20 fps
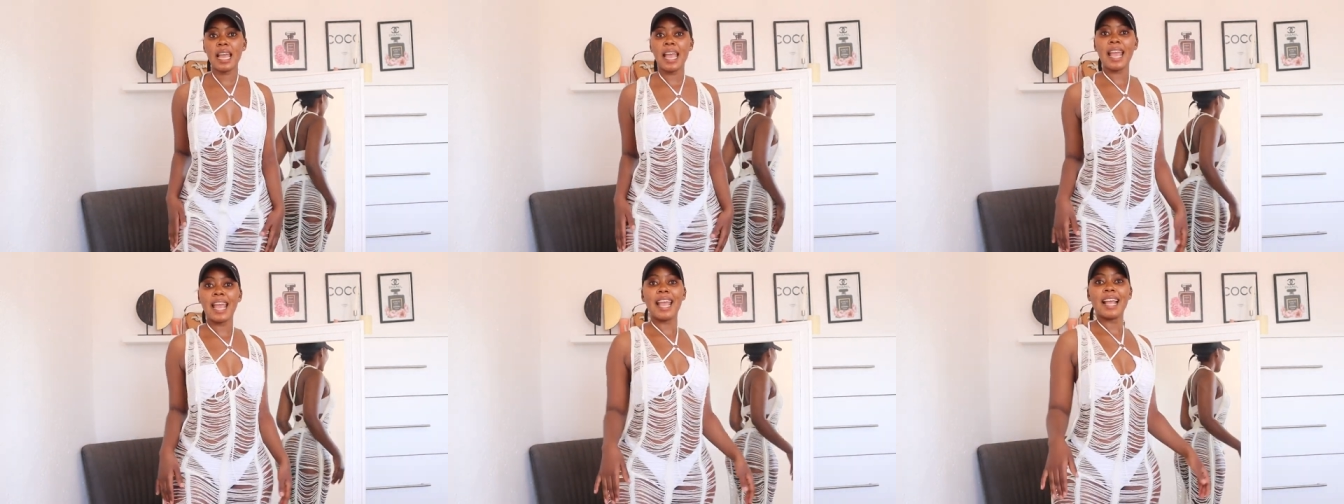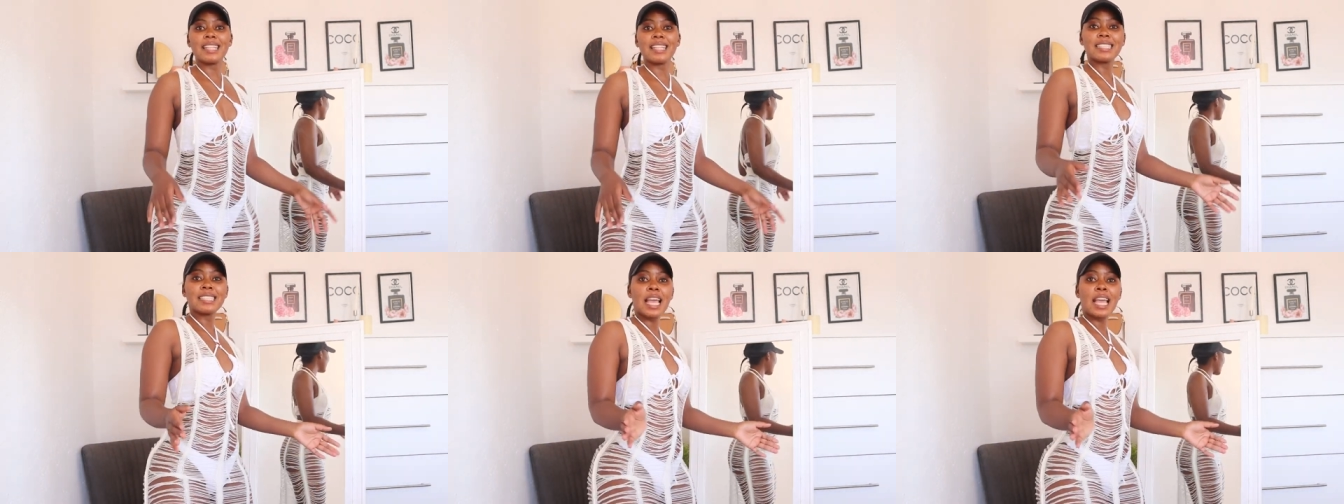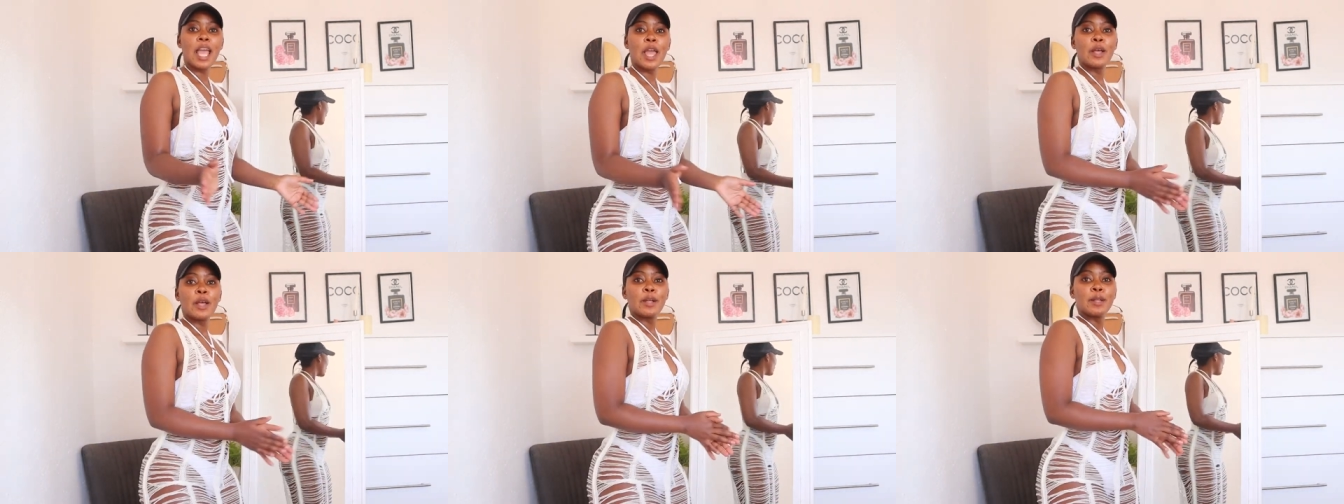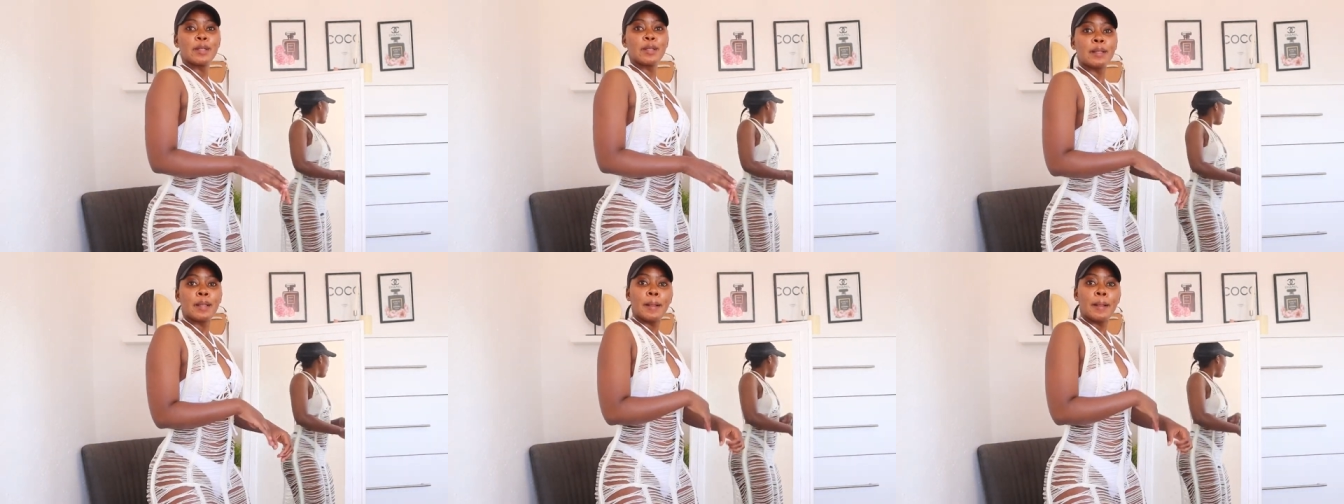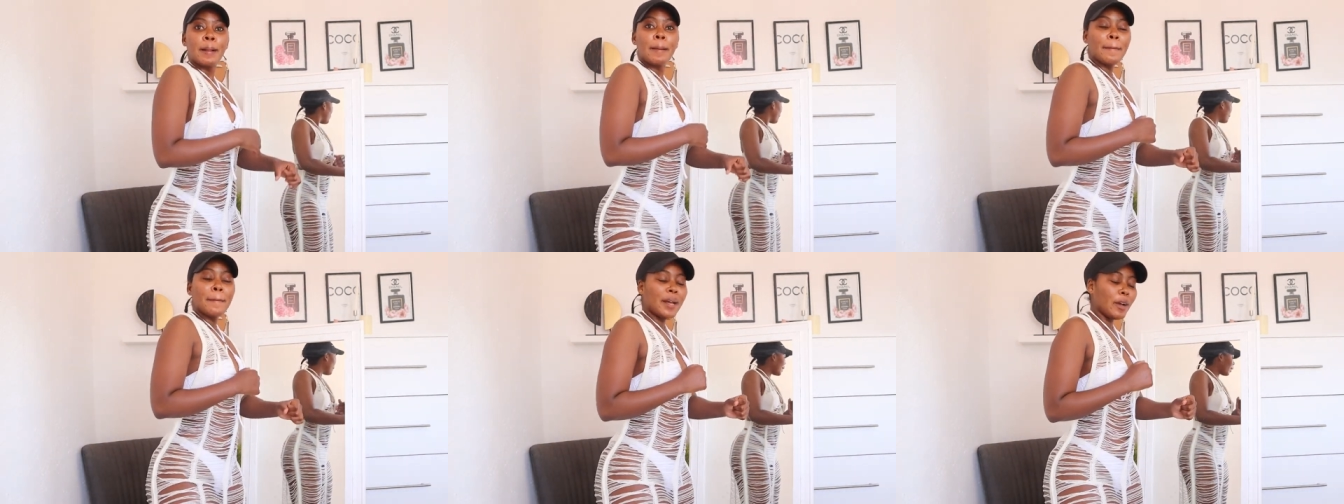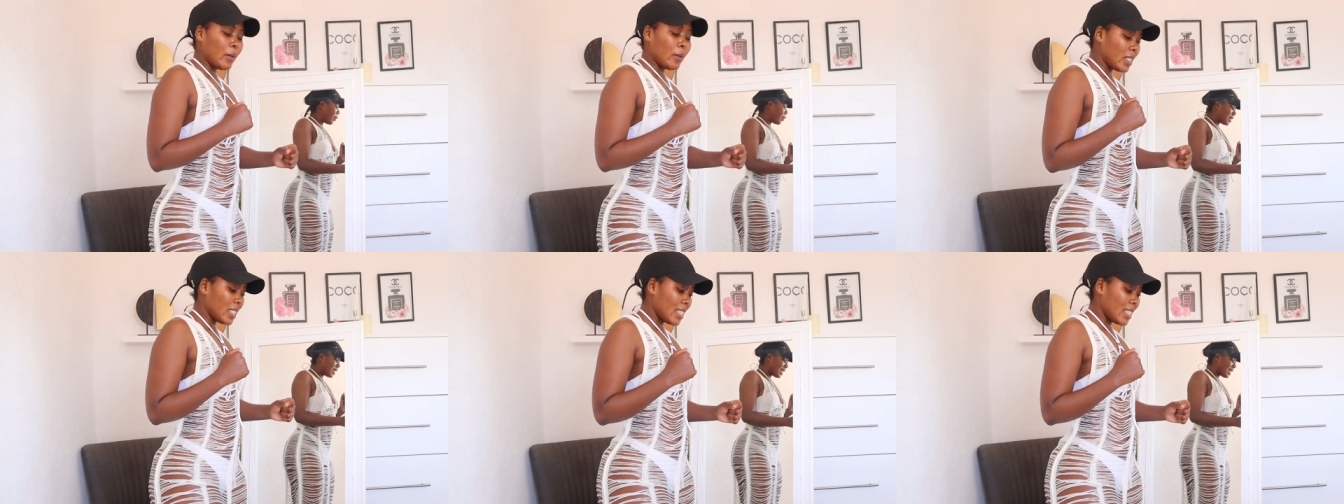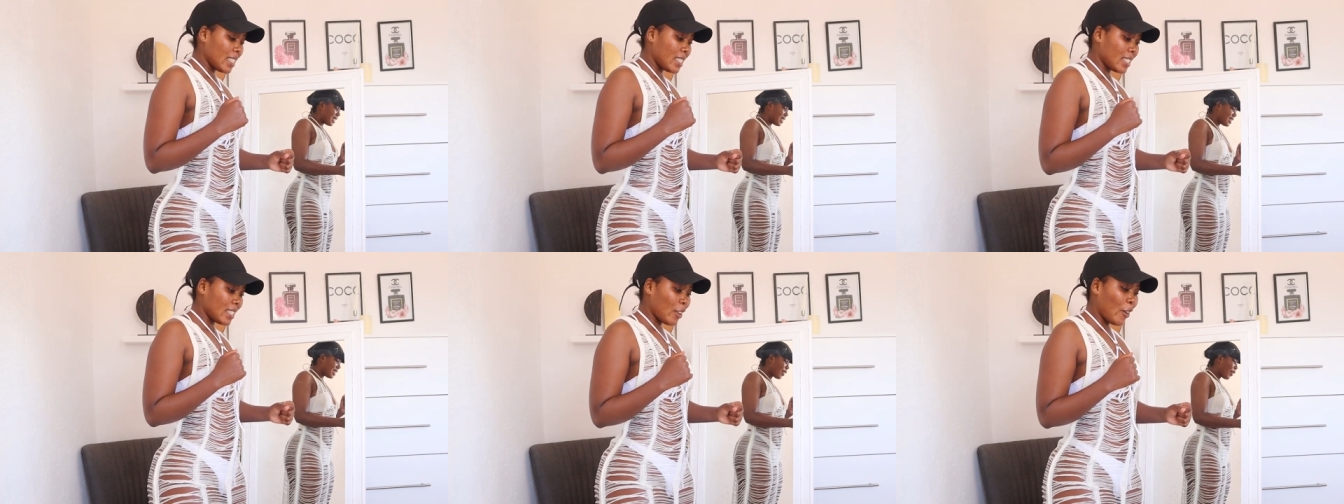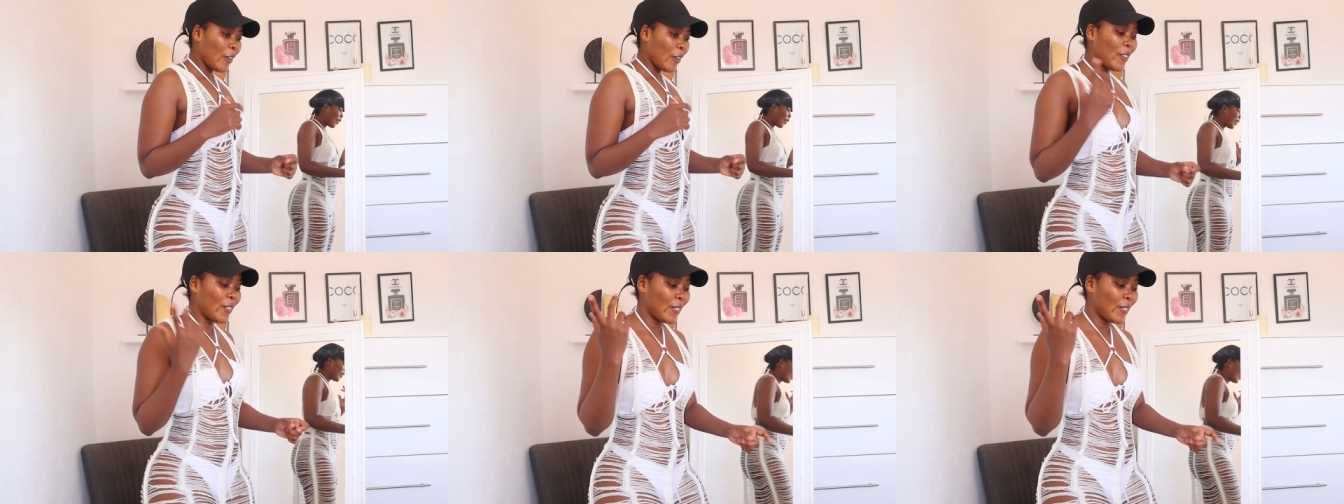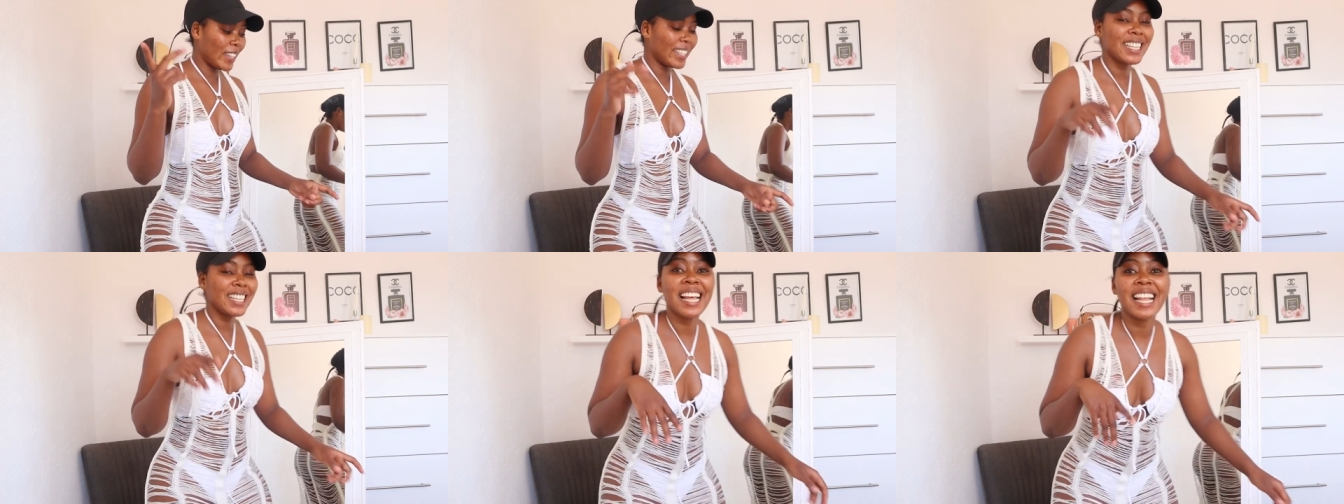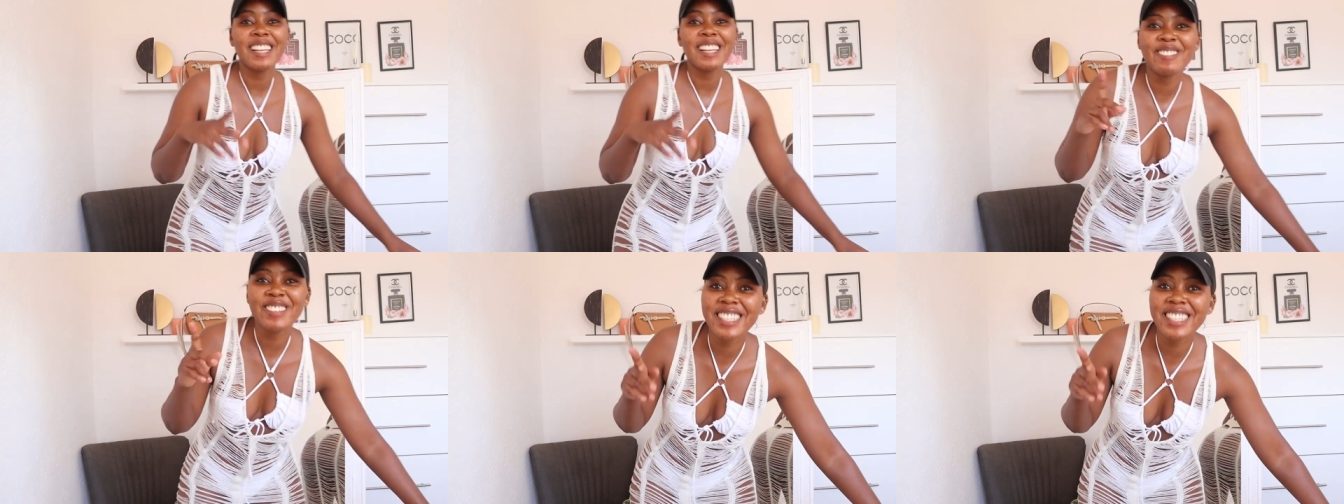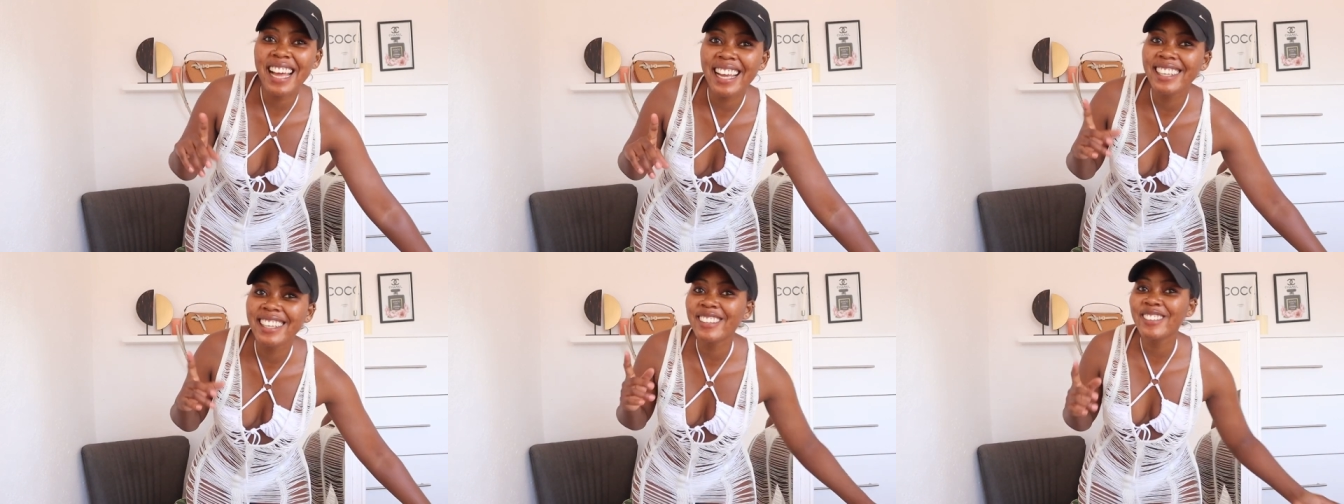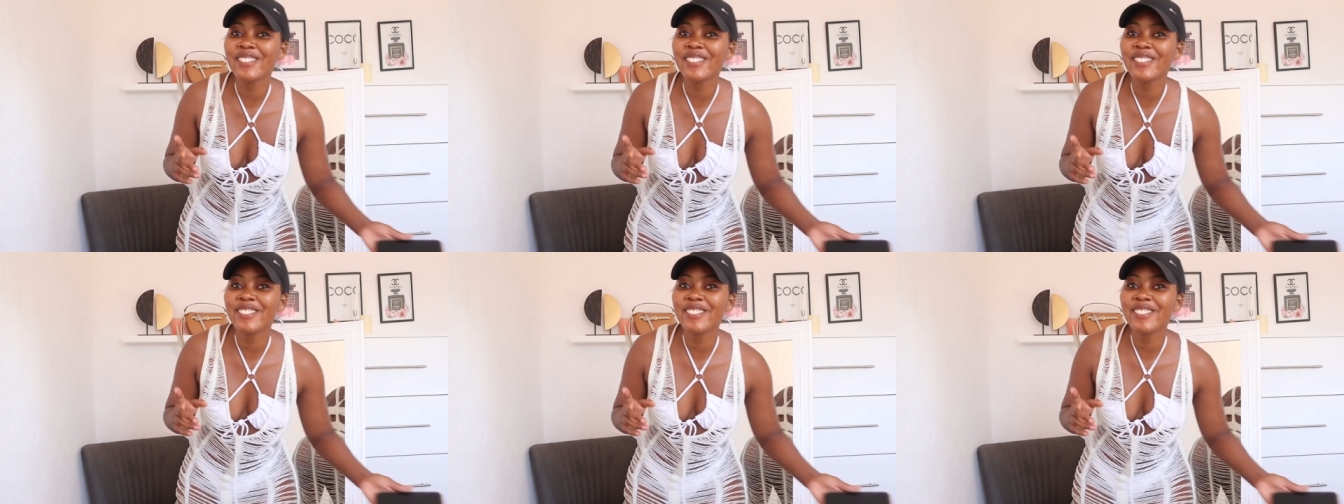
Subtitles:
And that was the song. Wait, let me try and